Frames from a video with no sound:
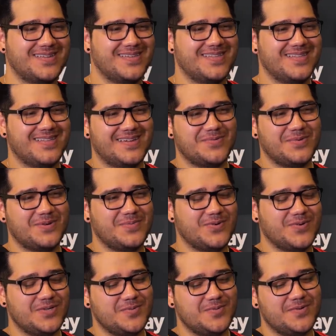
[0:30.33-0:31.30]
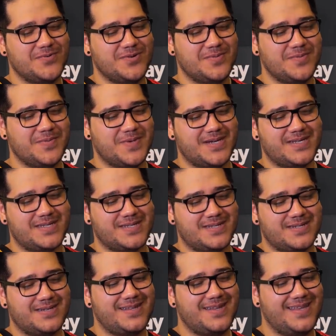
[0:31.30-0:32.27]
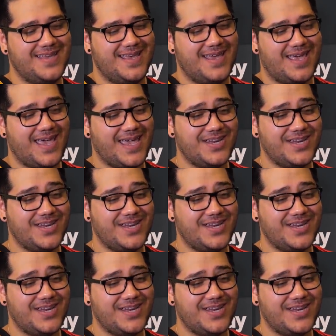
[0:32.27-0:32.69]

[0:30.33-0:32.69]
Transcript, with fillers: and there is a good reason to believe